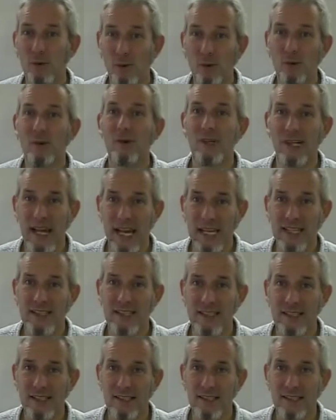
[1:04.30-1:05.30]
all
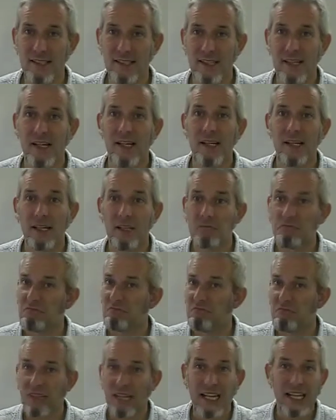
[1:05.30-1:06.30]
cases,
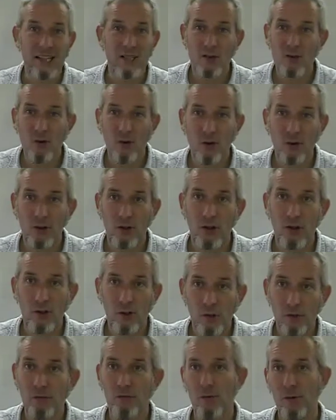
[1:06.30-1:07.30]
it's not
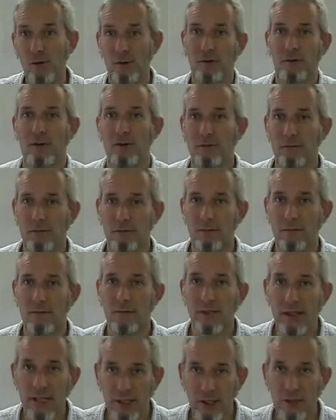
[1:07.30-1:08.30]
your fault
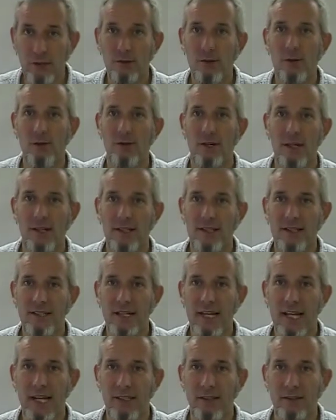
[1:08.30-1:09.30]
that you don't
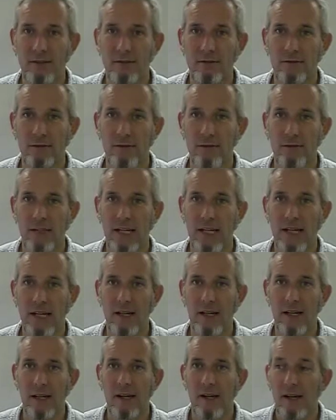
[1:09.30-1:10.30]
understand. Okay,
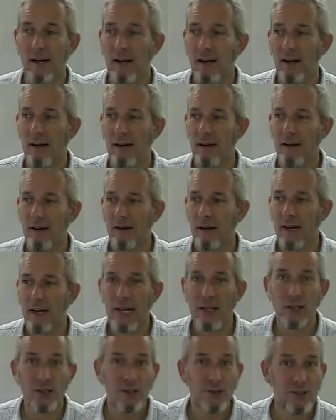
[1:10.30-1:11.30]
uh,
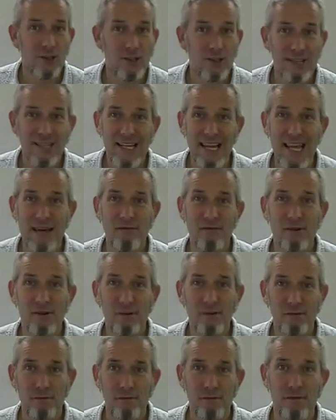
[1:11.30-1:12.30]
and you should never
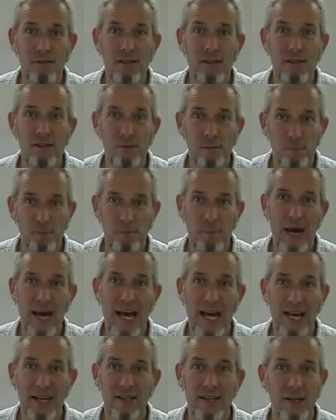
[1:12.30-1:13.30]
feel
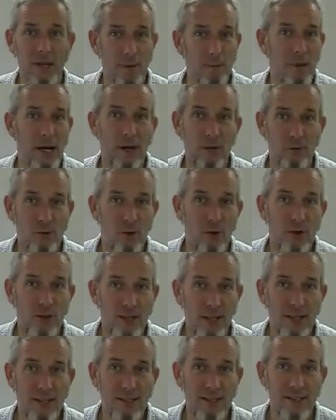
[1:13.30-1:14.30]
bad about not
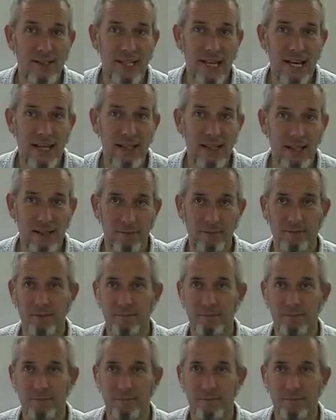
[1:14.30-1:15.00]
understanding.